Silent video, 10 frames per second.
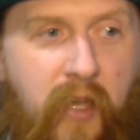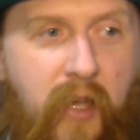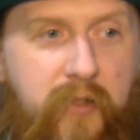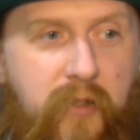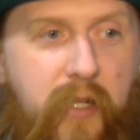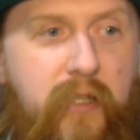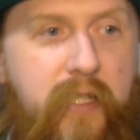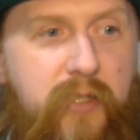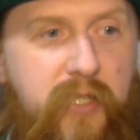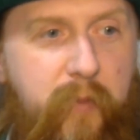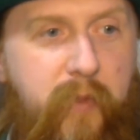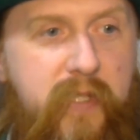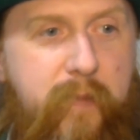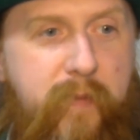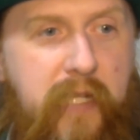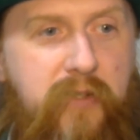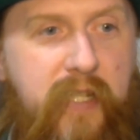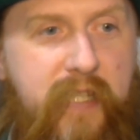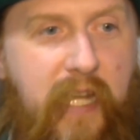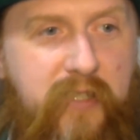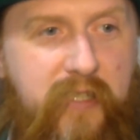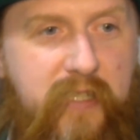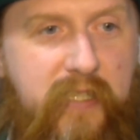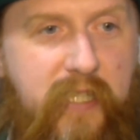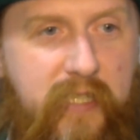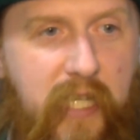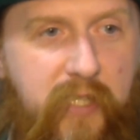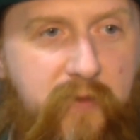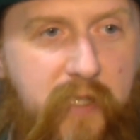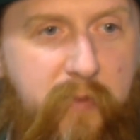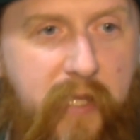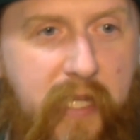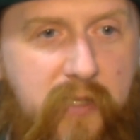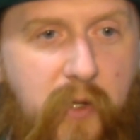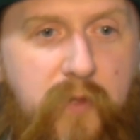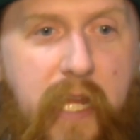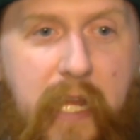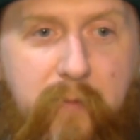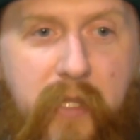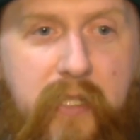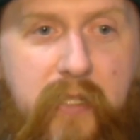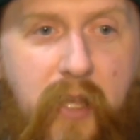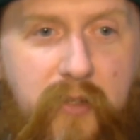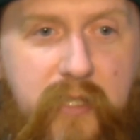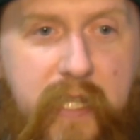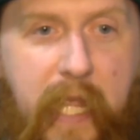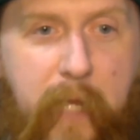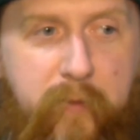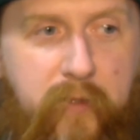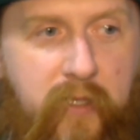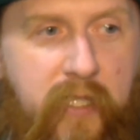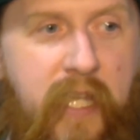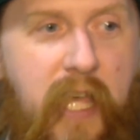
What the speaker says: Under their leadership, CPI Transactions has successfully placed over $8 million in capital,